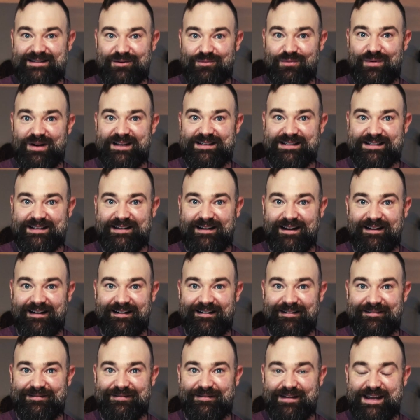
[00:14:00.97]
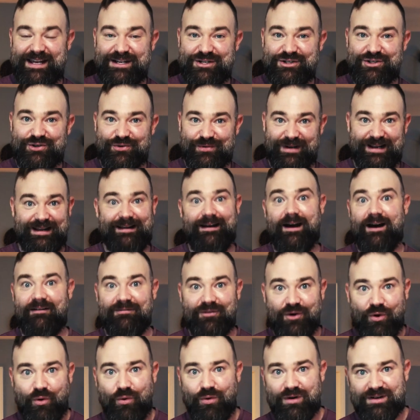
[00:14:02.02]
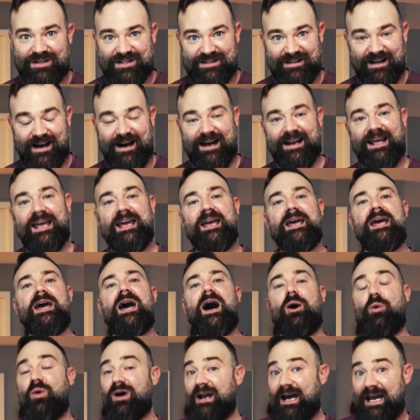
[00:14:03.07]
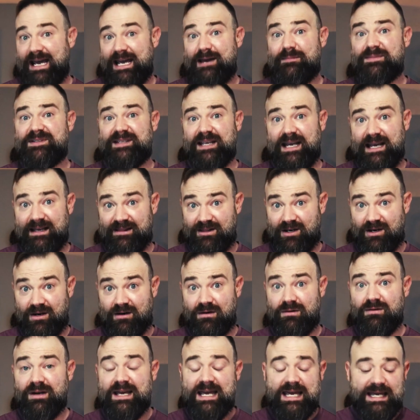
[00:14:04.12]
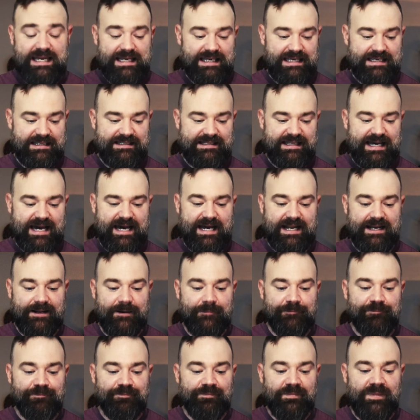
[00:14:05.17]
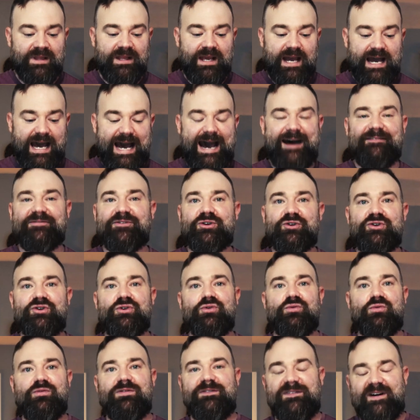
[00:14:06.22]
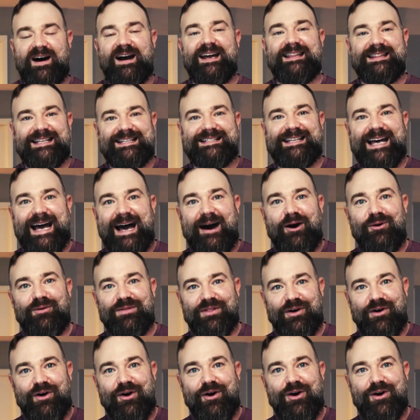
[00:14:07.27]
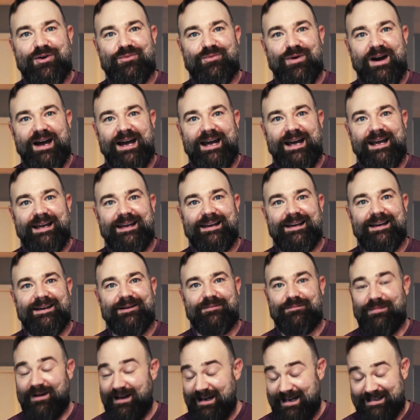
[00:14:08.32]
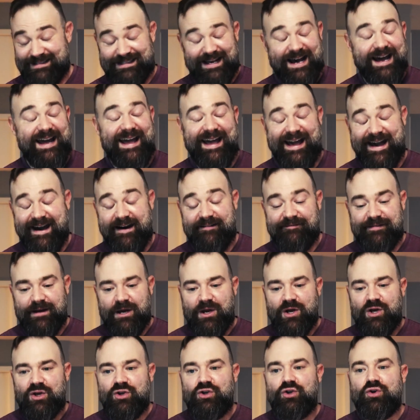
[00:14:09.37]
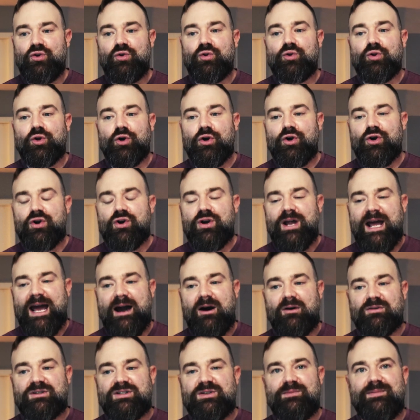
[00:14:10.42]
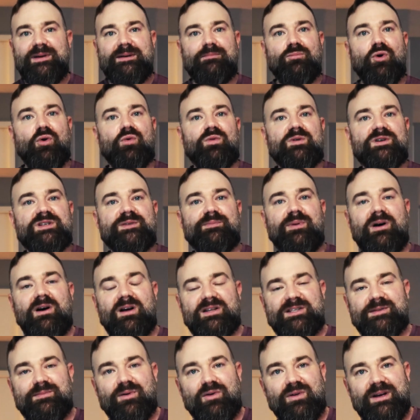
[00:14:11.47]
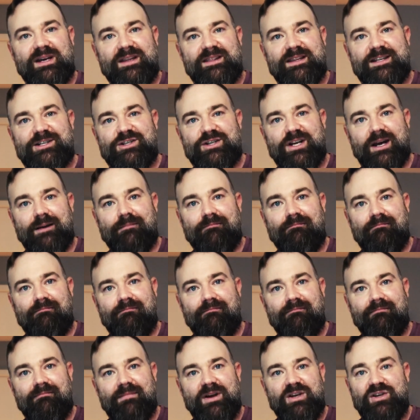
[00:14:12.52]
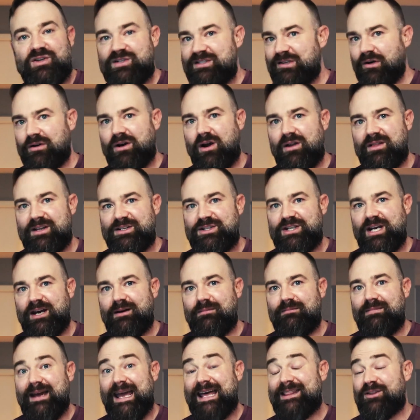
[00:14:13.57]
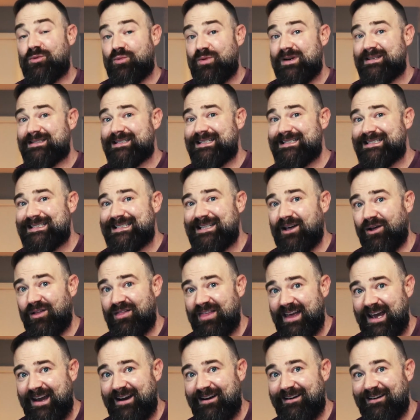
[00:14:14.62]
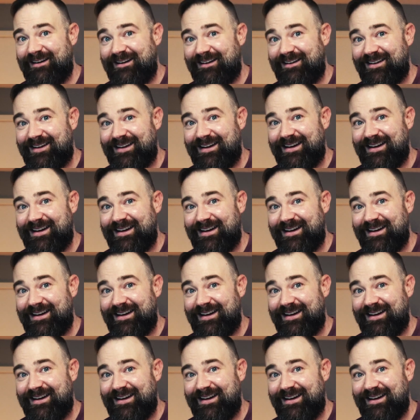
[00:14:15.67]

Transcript: the risk of injury? Of course not. What I am saying though, is that after you find this out the hard way, as I have, you learn how to be more responsible in the gym. You still go to the gym and the risk is still there,